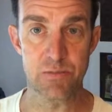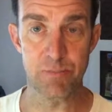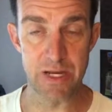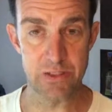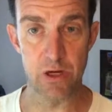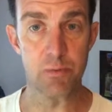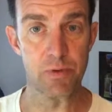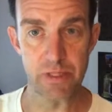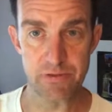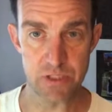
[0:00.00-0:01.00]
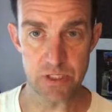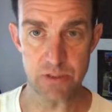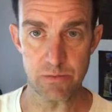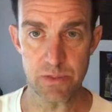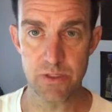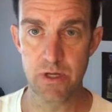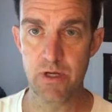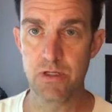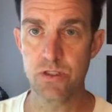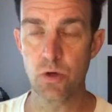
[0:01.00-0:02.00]
based on our belief systems.
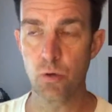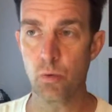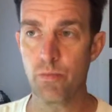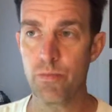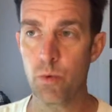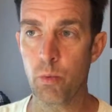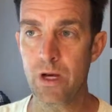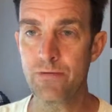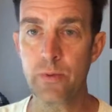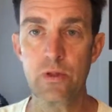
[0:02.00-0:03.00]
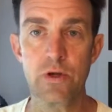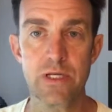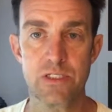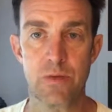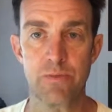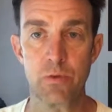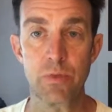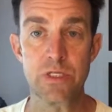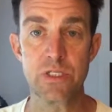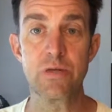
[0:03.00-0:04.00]
So whenever we look at something, we
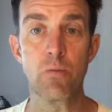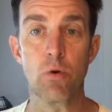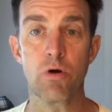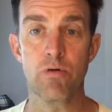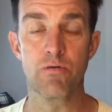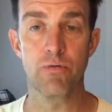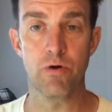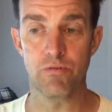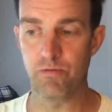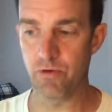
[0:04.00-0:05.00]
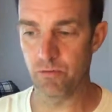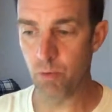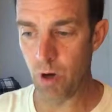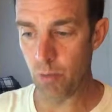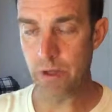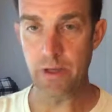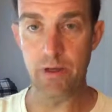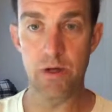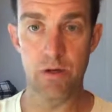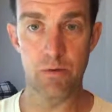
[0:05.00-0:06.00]
see more of what we
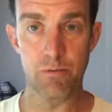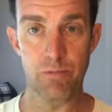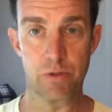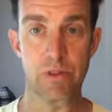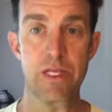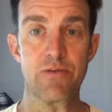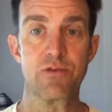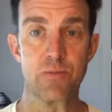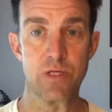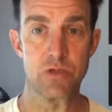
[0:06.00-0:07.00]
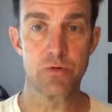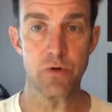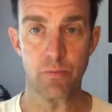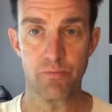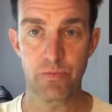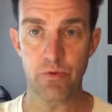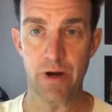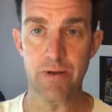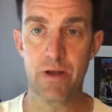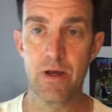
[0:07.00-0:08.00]
believe to be true,
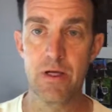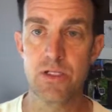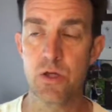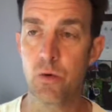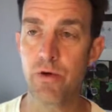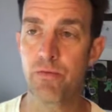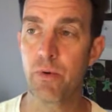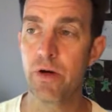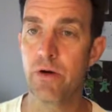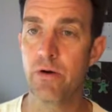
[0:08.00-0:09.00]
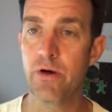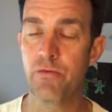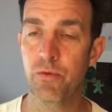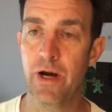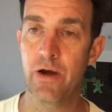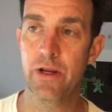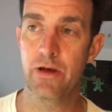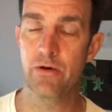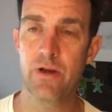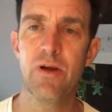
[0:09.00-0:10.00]
right? So if we're out
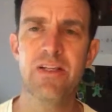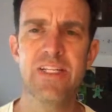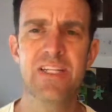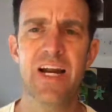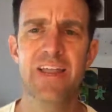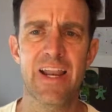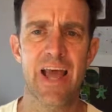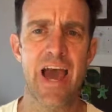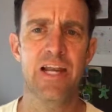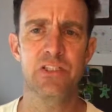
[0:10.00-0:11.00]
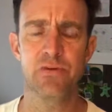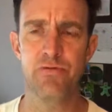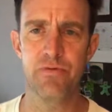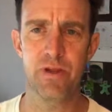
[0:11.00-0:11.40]
here, it's kind of that adage of,